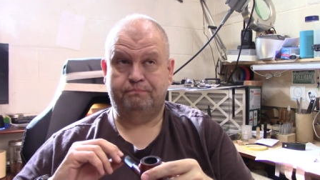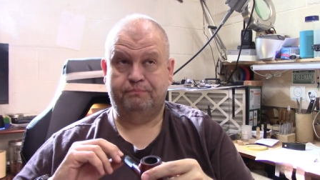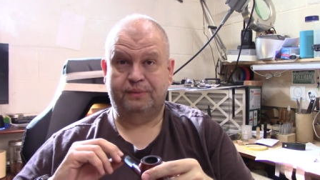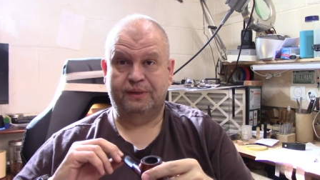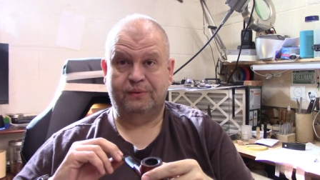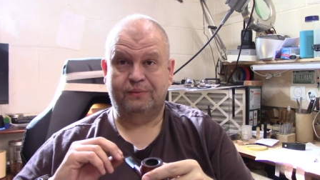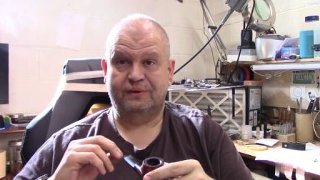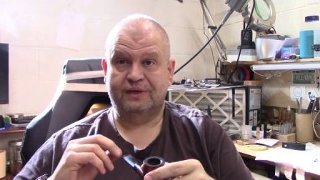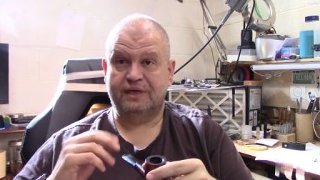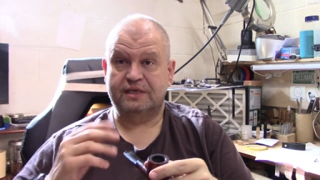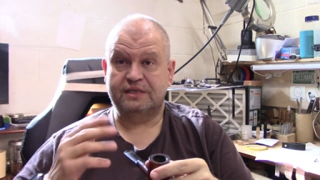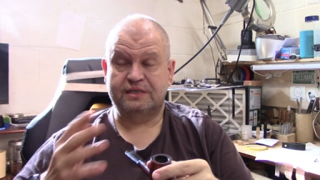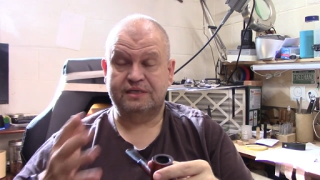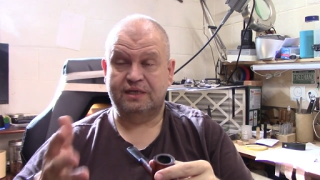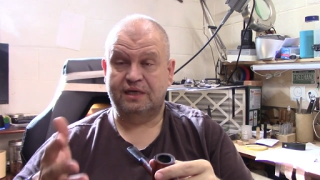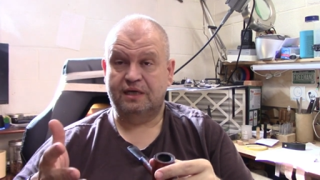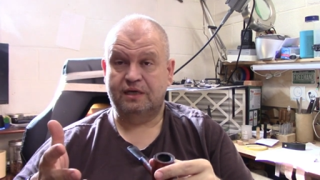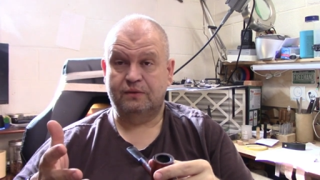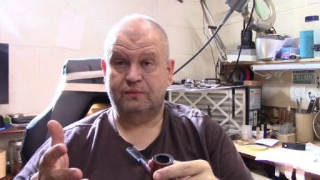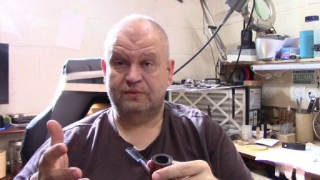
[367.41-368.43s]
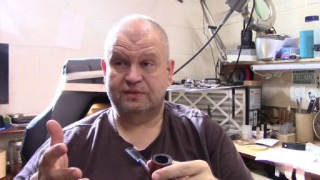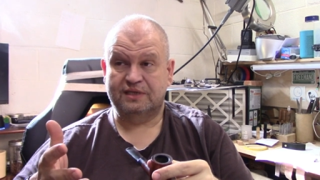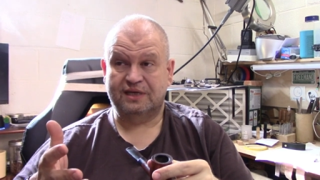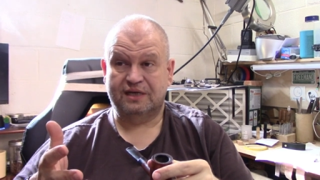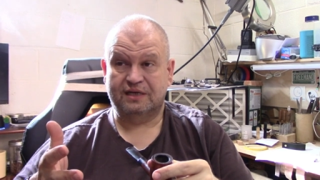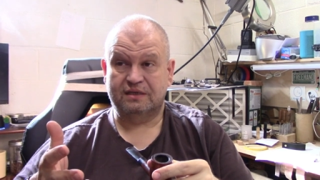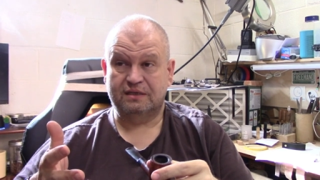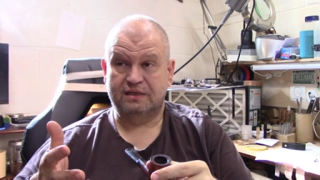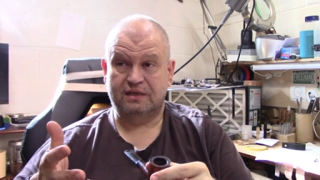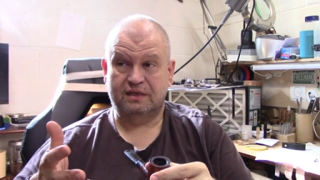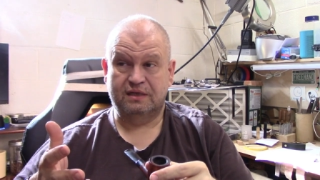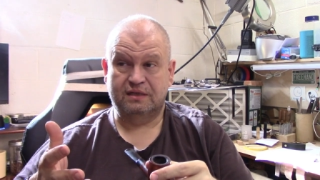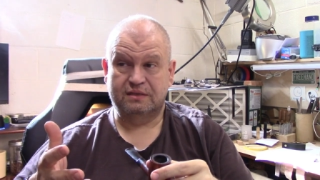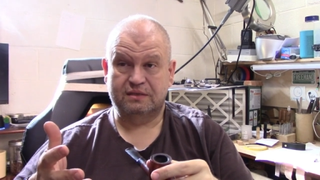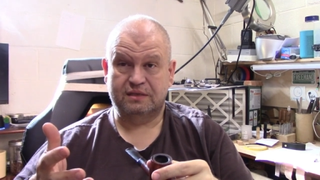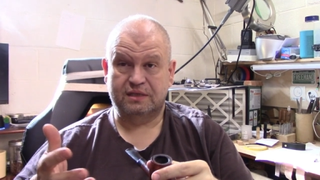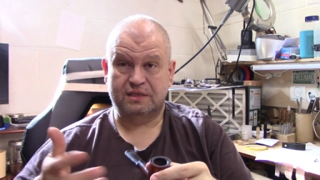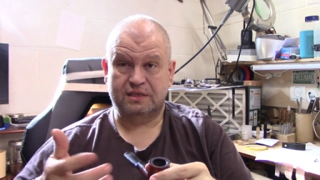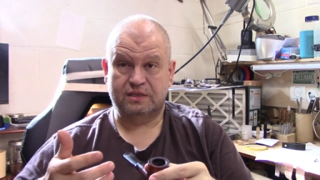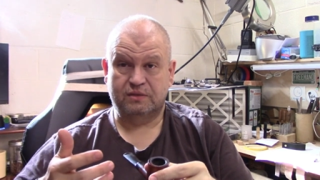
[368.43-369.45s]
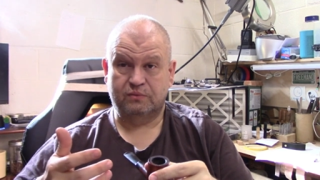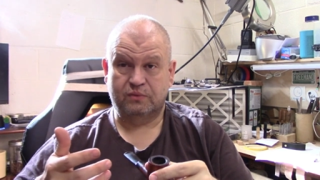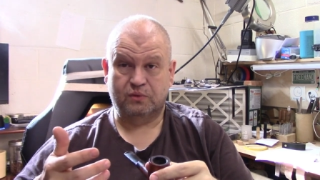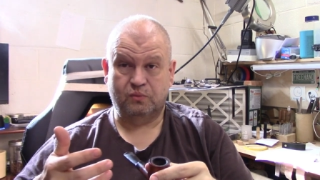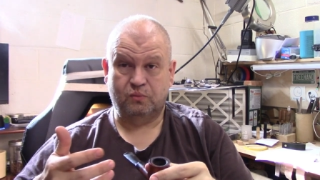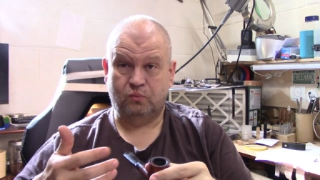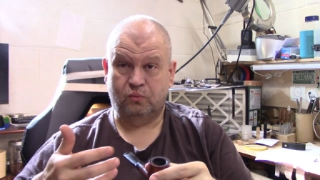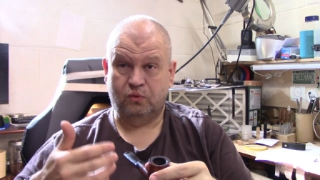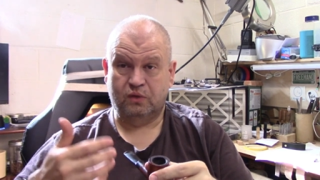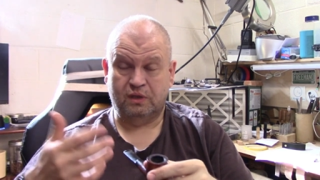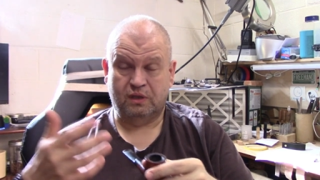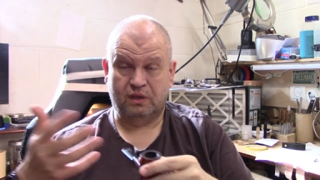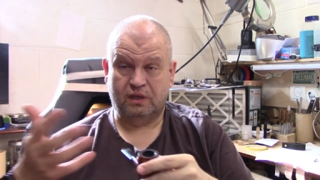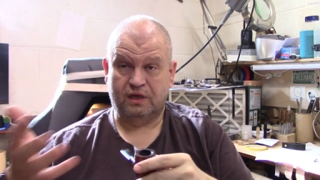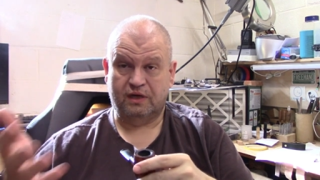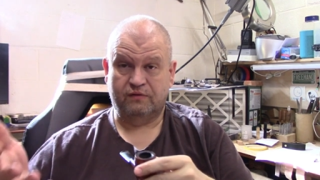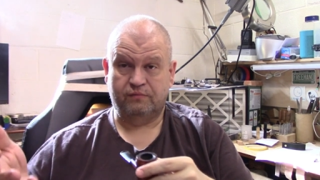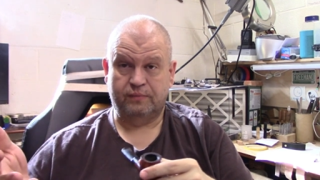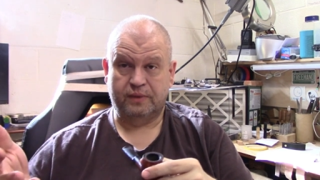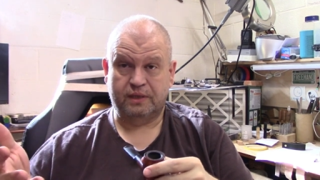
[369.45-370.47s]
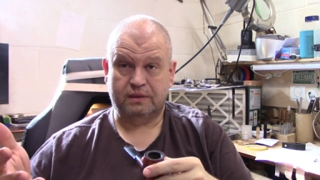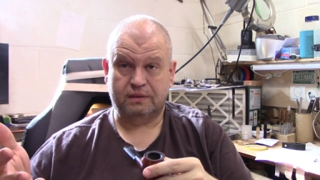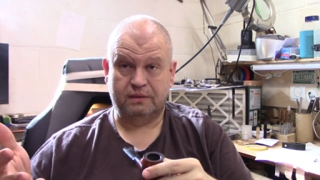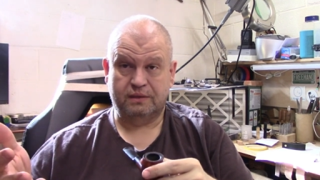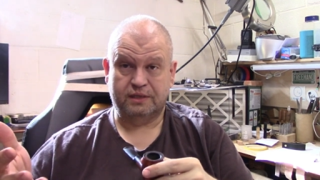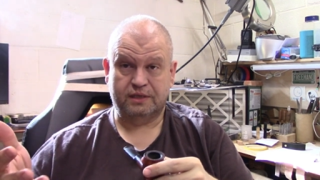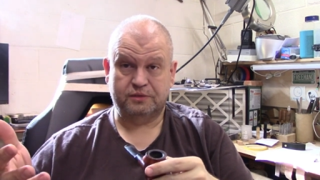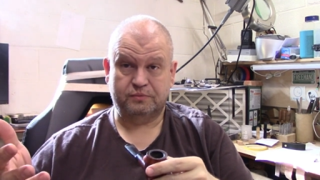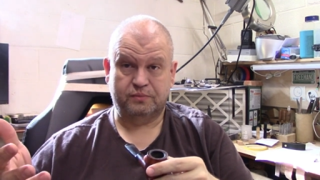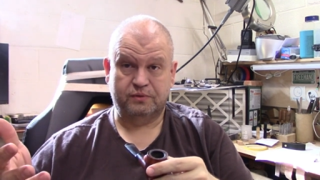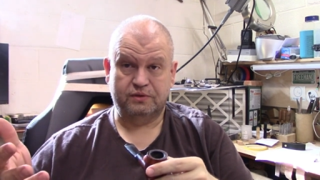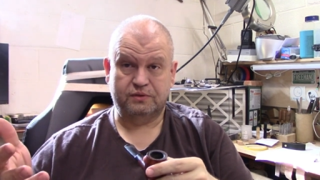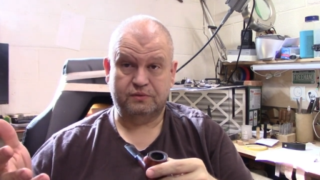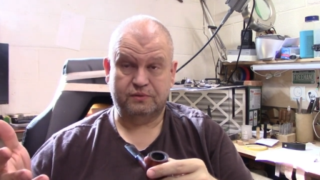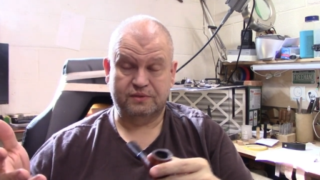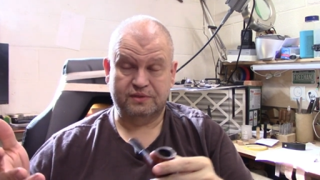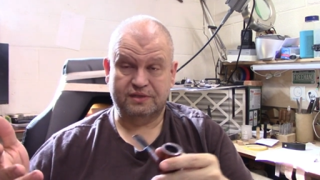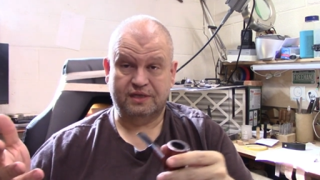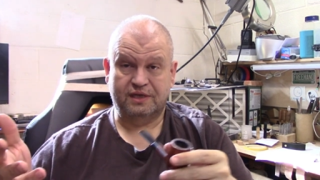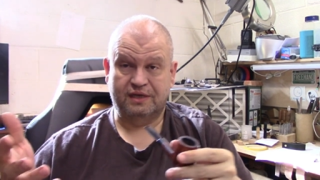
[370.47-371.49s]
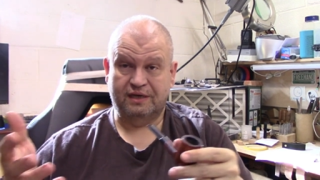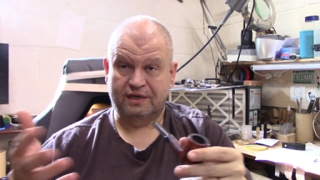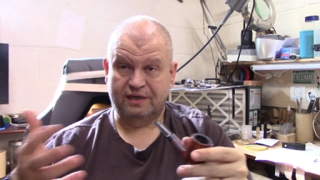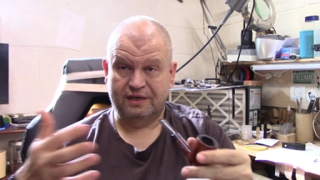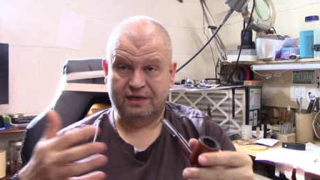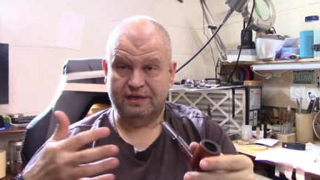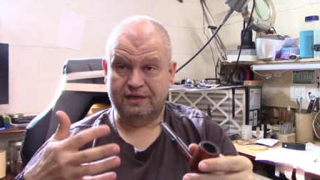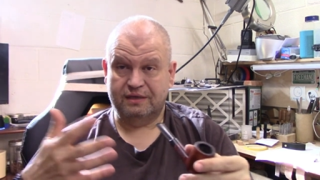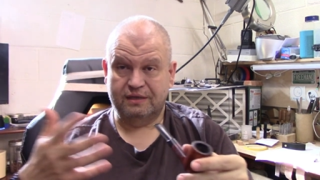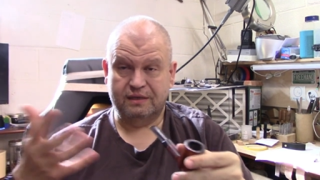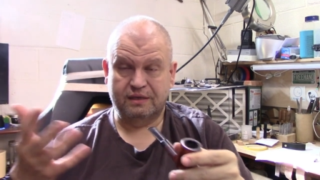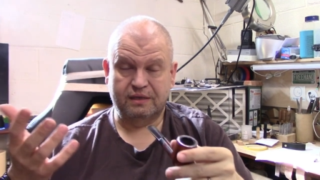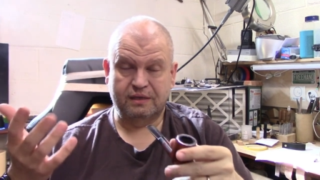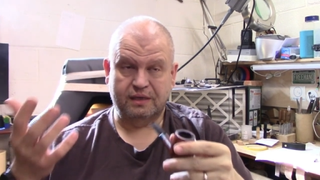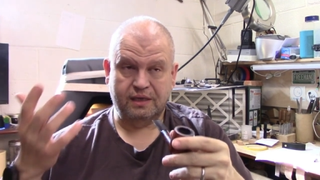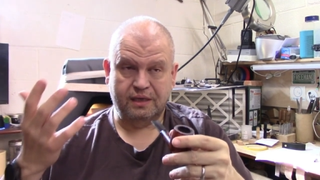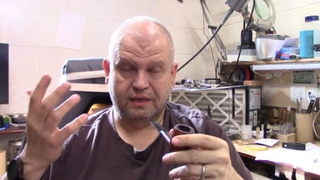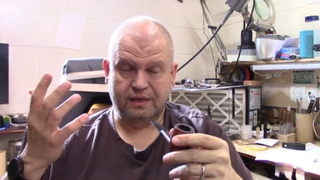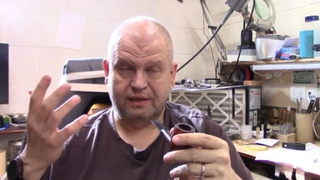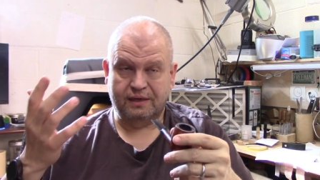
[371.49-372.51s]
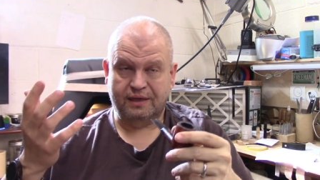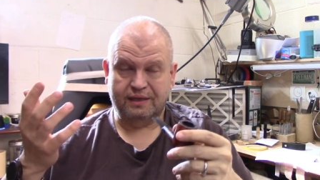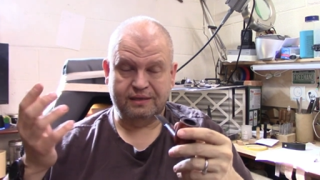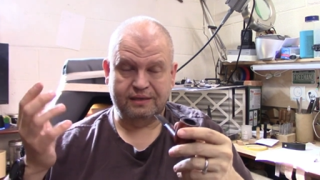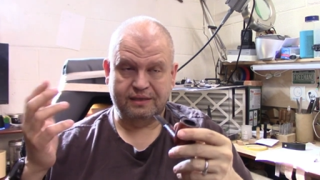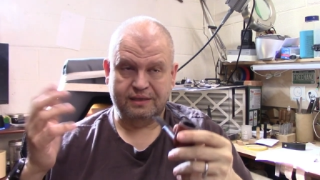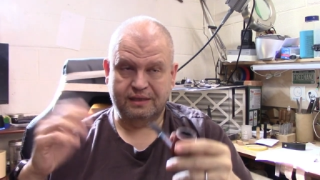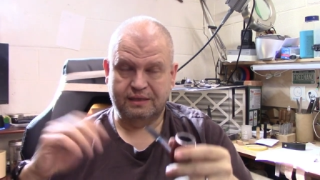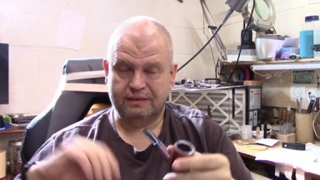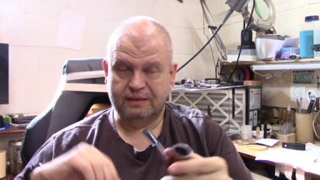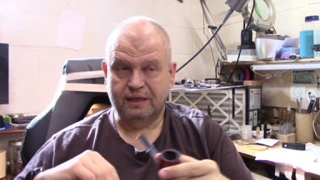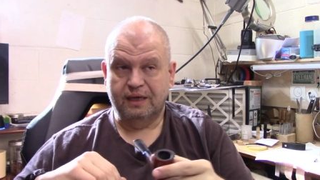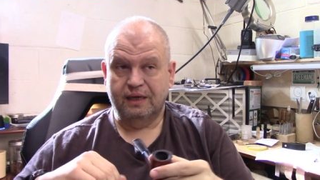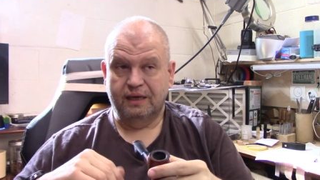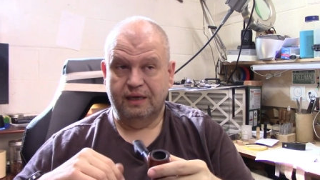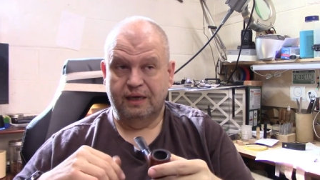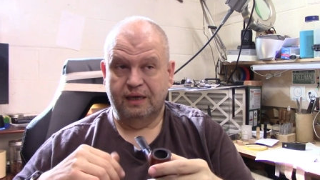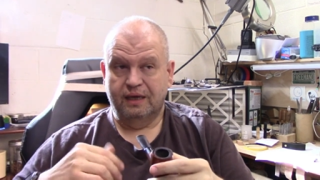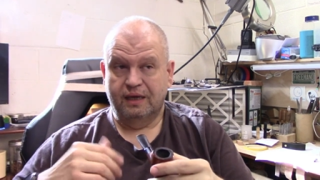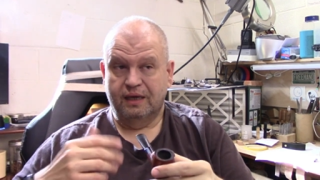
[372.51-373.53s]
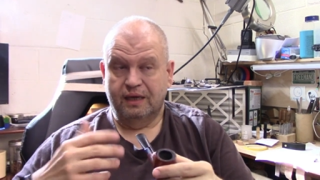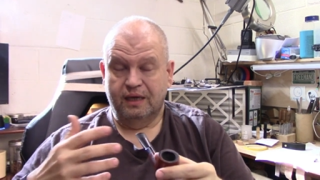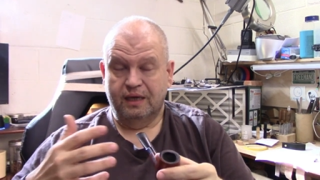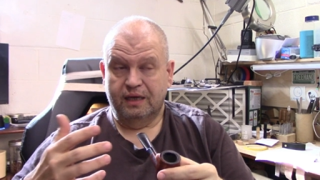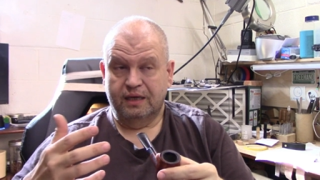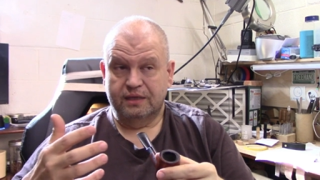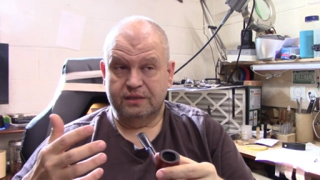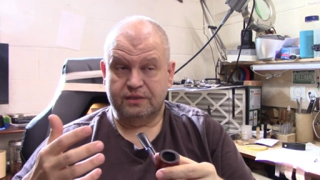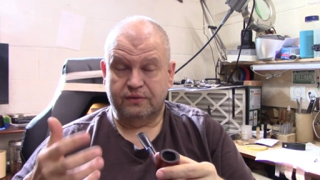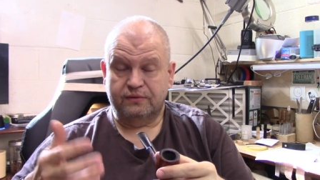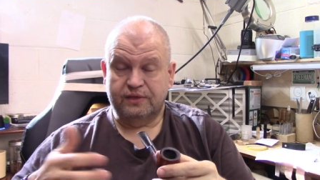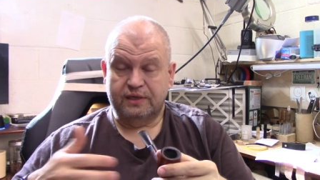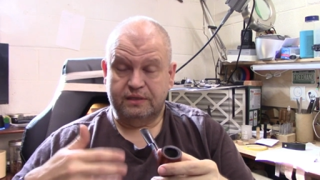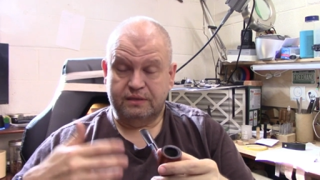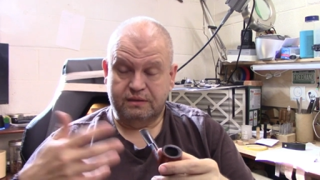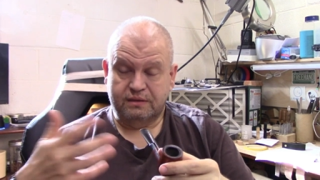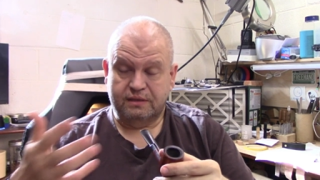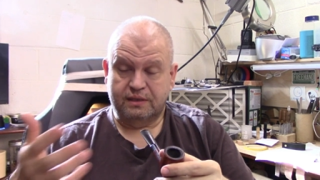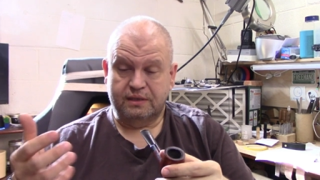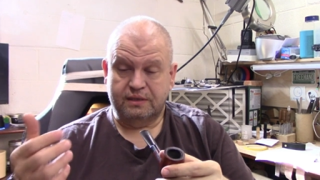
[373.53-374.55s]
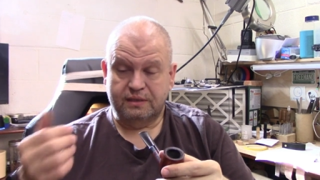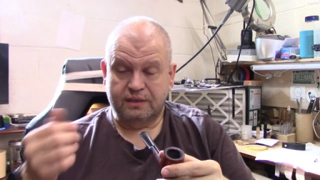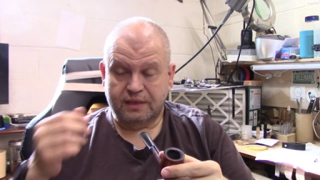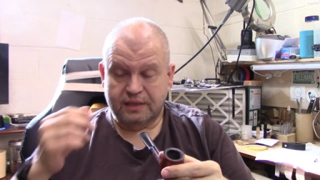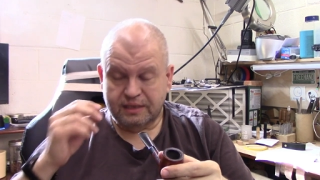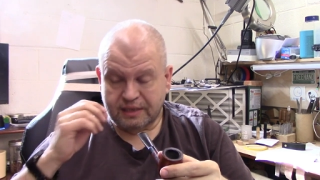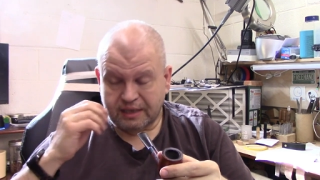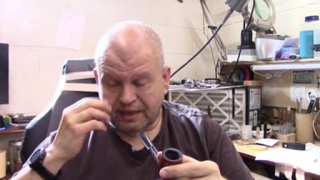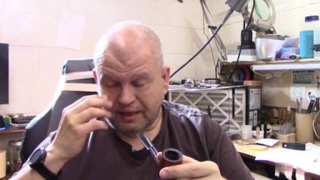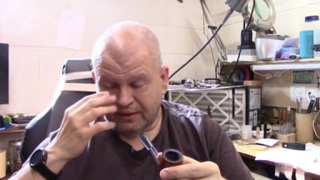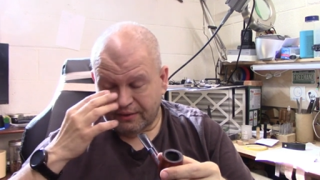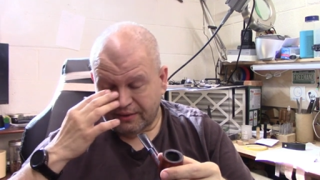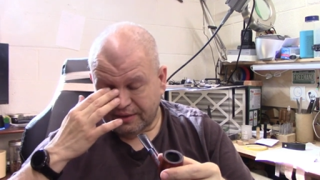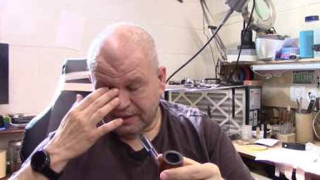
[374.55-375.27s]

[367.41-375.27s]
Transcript: but what I said was actually consistent with what a lot of medical experts were saying, and you know, so they they took it down and they